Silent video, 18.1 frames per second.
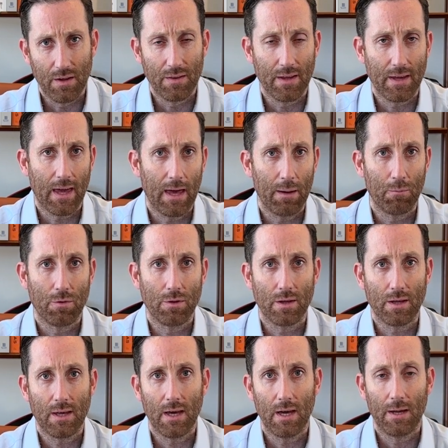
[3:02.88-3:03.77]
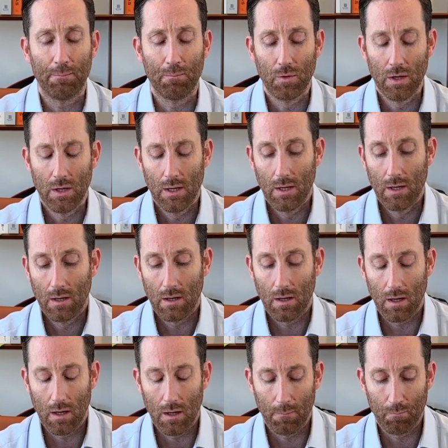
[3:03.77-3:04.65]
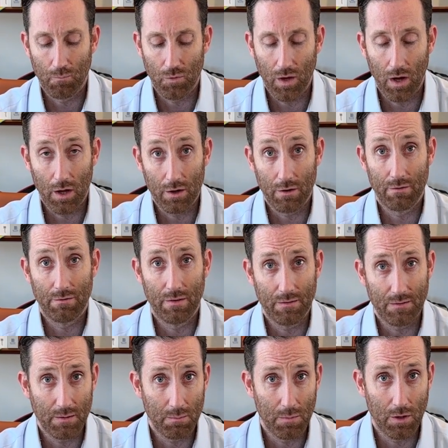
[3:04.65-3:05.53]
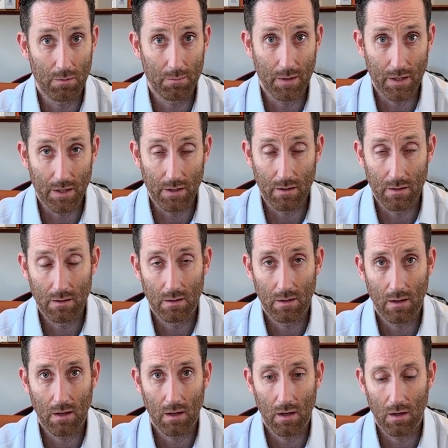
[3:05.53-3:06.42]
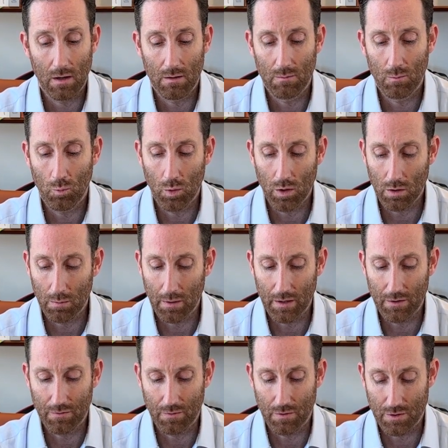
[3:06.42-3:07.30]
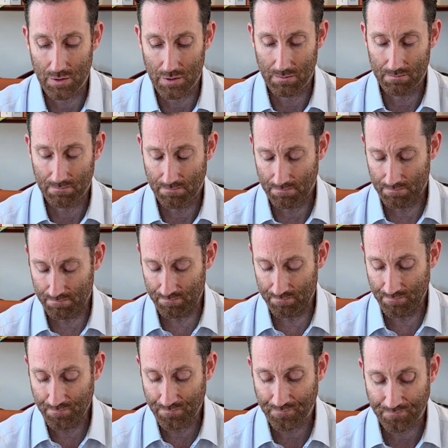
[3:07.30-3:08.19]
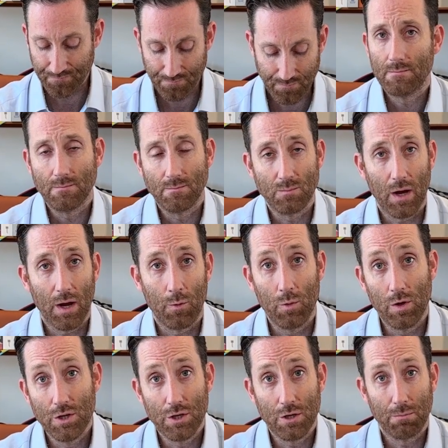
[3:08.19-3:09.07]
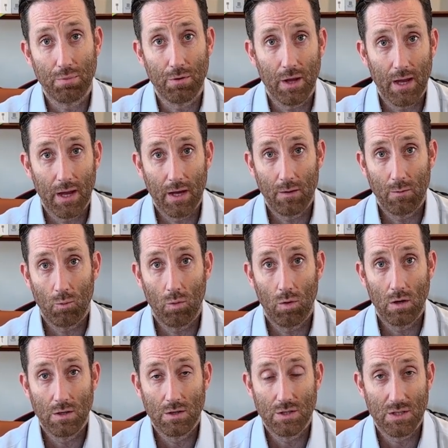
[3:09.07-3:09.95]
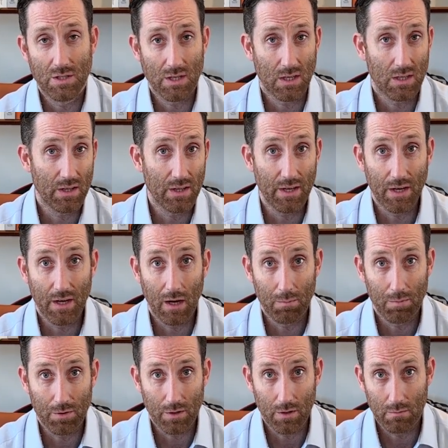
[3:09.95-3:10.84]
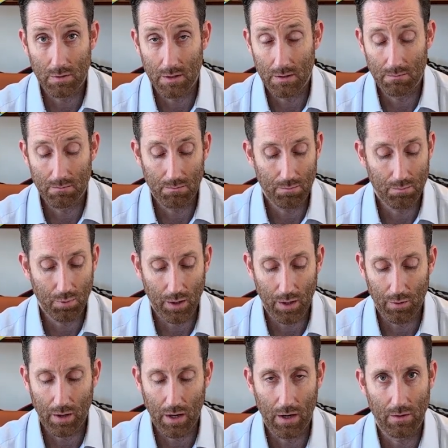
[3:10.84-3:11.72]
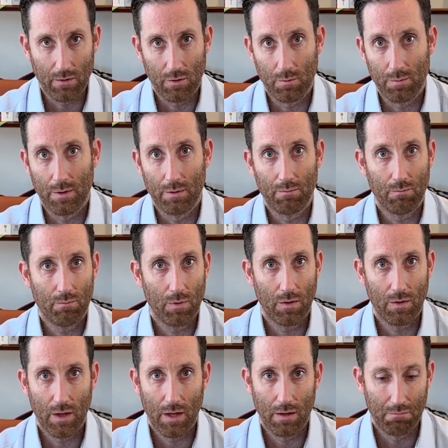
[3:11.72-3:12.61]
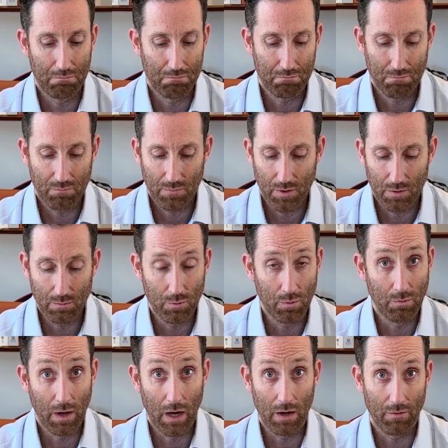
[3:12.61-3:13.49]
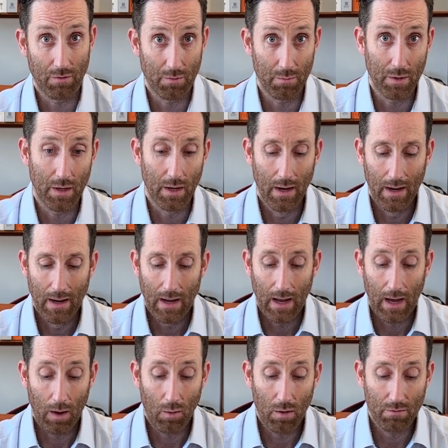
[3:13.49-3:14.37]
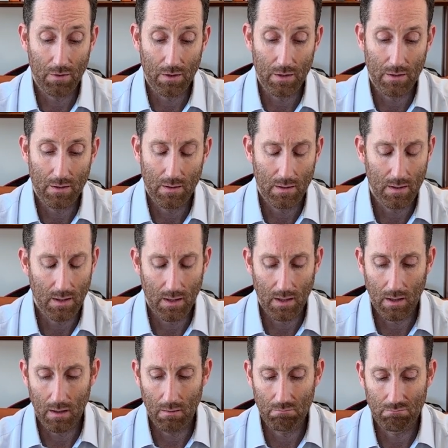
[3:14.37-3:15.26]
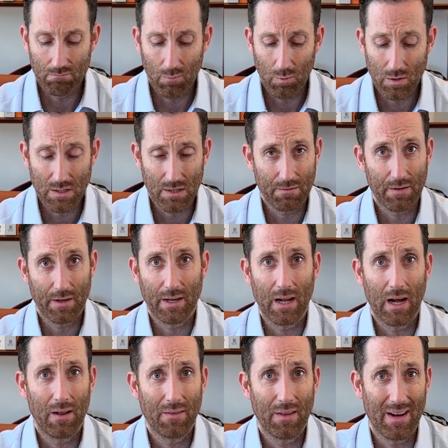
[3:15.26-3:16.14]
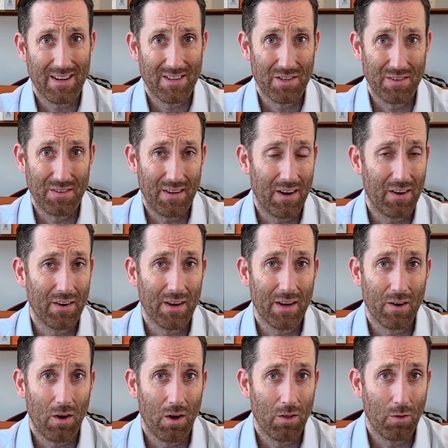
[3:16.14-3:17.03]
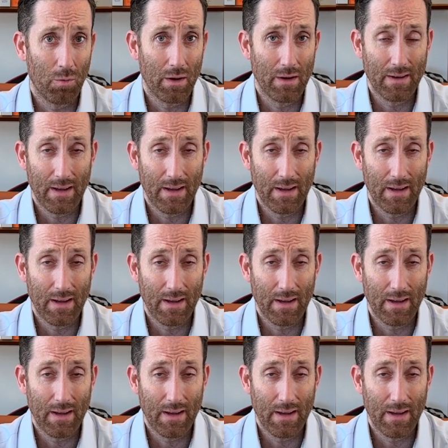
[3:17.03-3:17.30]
that they came with a kit, the 150 millimeter wheelbase version. My original plan was just to clean it up a little bit, play around a little bit, and then move on from it. However, once I figured out that actually tearing it all the way